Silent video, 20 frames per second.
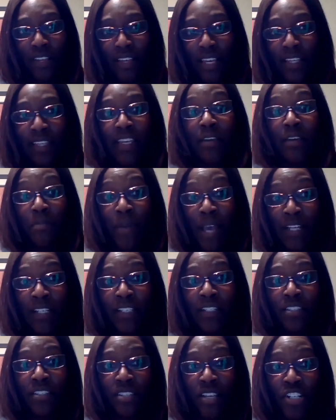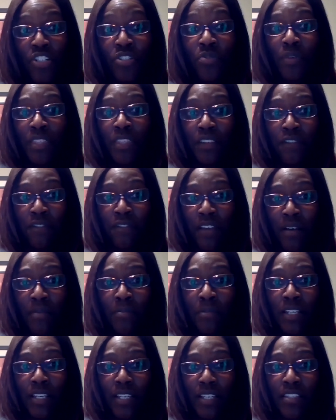get back in touch with the
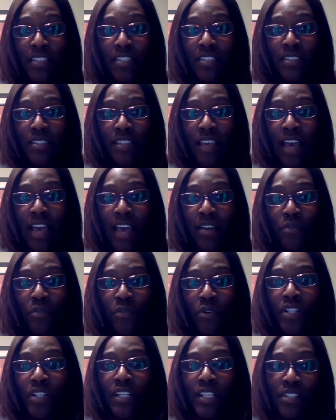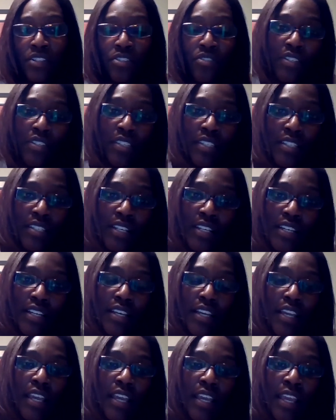families that weren't
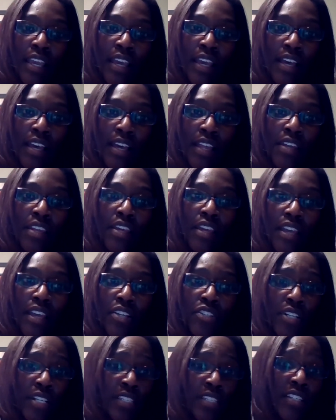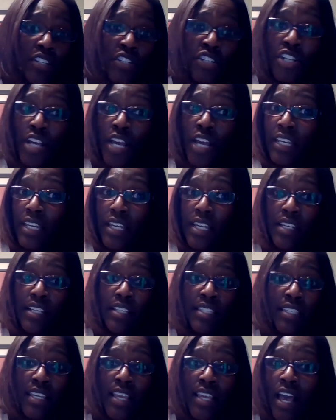interested and just to check in
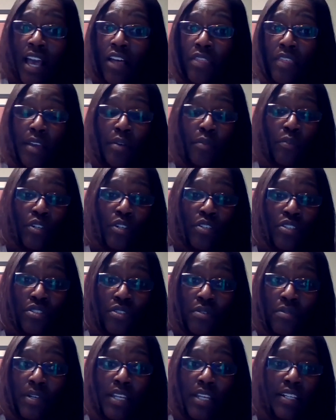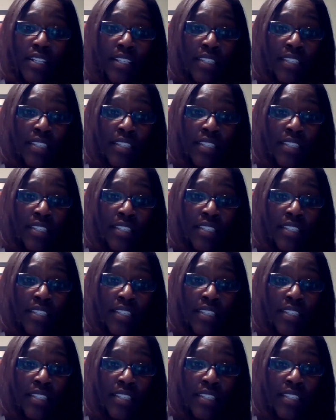to see how they were doing,